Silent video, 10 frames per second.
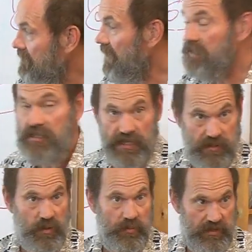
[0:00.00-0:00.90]
And C, it's
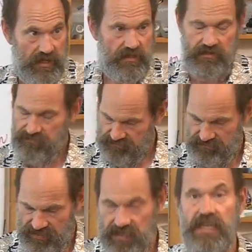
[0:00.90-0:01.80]
more productive.
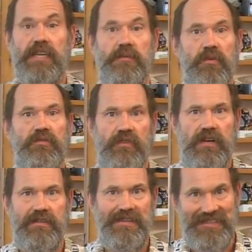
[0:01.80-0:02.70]
And D, it's more
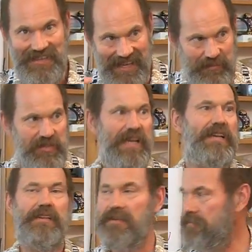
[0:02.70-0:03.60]
fun. See, it keeps
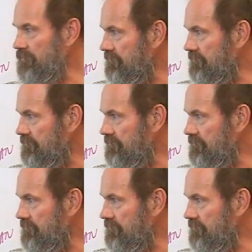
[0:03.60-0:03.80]
cycling.